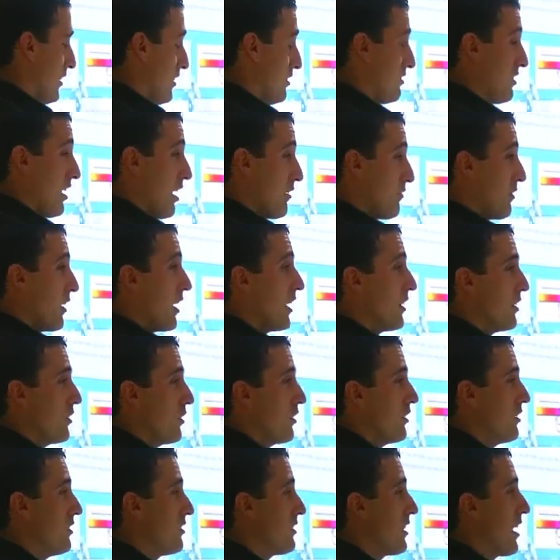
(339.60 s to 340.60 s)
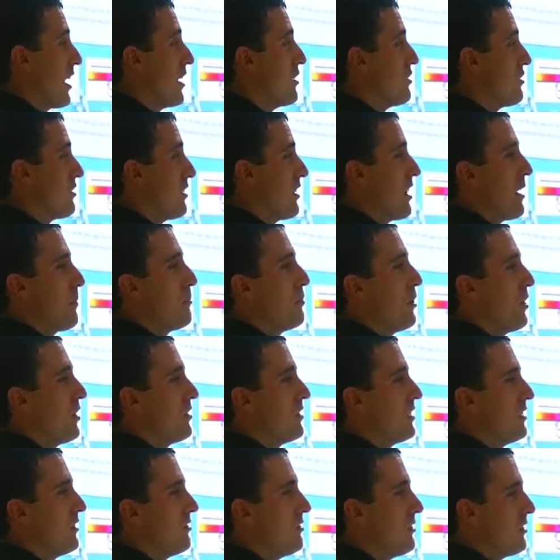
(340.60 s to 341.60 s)
so far the early stages are that
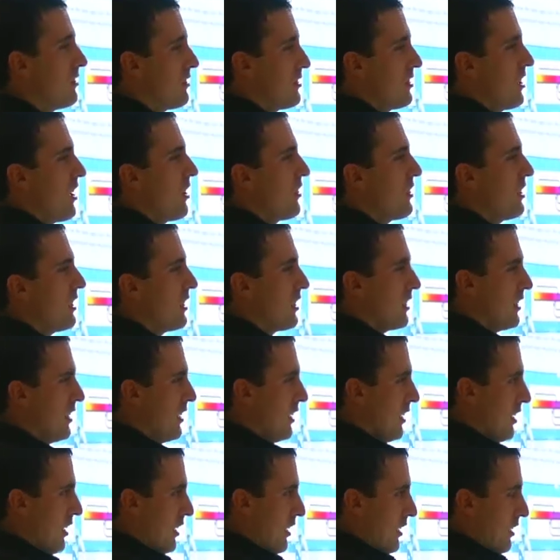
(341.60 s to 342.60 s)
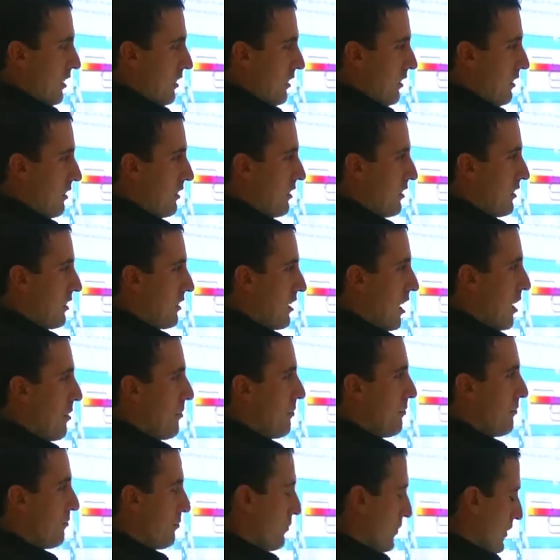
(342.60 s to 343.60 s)
positive. So I think
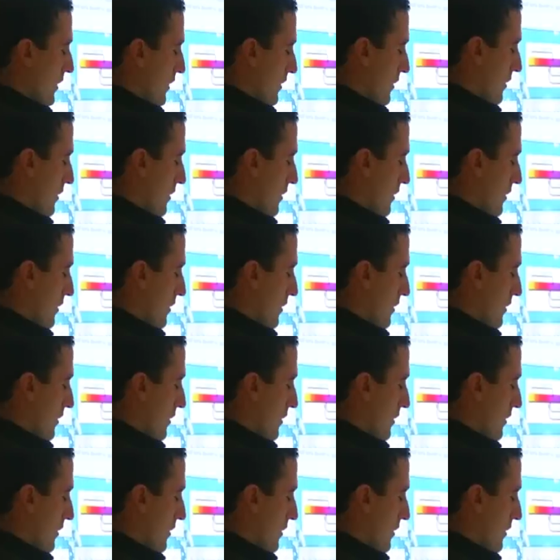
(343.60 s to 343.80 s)
come